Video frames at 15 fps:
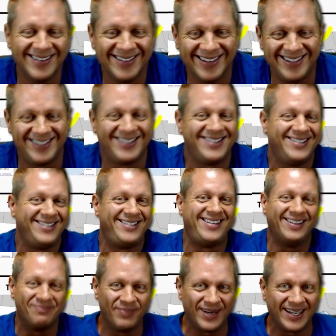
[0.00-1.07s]
Let's
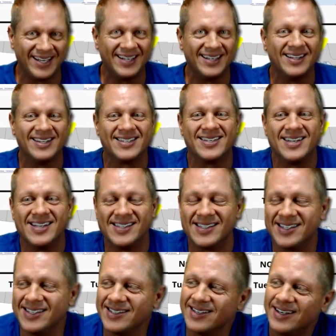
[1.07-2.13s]
bring it into this
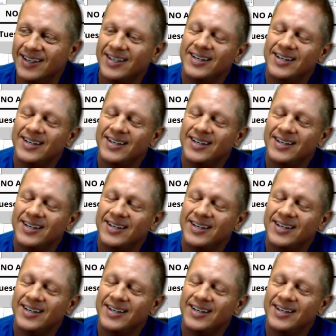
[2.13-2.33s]
nonsense.